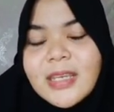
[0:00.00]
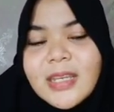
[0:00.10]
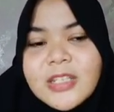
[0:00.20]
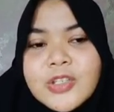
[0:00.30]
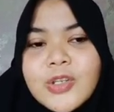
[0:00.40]

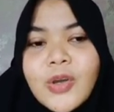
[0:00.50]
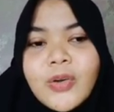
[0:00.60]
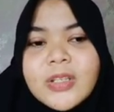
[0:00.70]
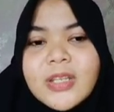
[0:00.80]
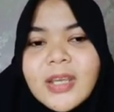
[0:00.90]
It's not
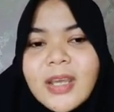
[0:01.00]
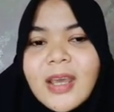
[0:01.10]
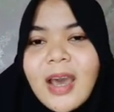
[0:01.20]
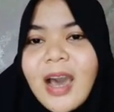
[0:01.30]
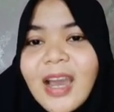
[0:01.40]

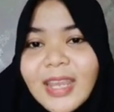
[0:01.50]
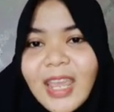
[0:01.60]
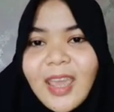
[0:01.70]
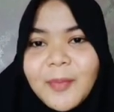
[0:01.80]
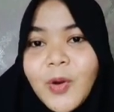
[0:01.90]
I
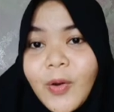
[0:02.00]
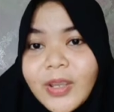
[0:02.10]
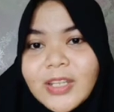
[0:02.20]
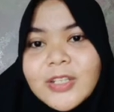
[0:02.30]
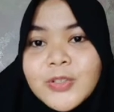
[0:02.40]
am
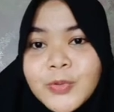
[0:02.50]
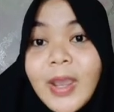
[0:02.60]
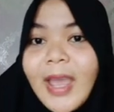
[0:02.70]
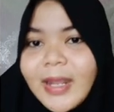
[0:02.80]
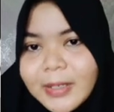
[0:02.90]
going to
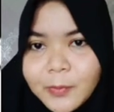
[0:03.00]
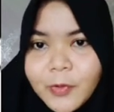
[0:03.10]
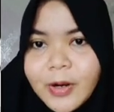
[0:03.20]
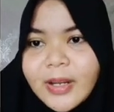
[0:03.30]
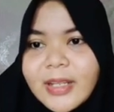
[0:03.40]

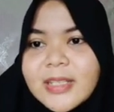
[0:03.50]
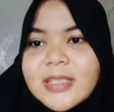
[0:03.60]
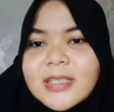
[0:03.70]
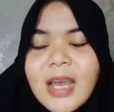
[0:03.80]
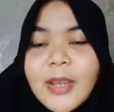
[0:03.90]
anymore, it's
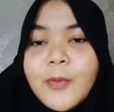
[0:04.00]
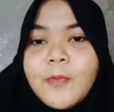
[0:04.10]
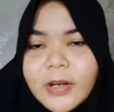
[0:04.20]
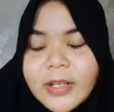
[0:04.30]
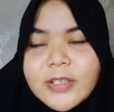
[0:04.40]
I
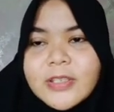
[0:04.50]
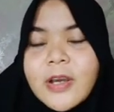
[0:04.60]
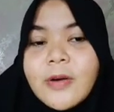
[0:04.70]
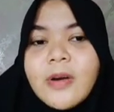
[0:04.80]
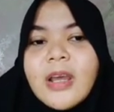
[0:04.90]
wanna.
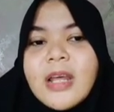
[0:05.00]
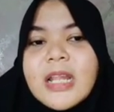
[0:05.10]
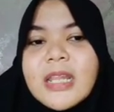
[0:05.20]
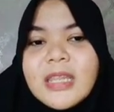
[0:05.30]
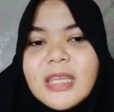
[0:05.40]
So
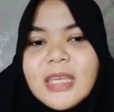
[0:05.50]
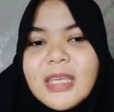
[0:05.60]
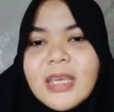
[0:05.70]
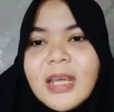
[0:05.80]
the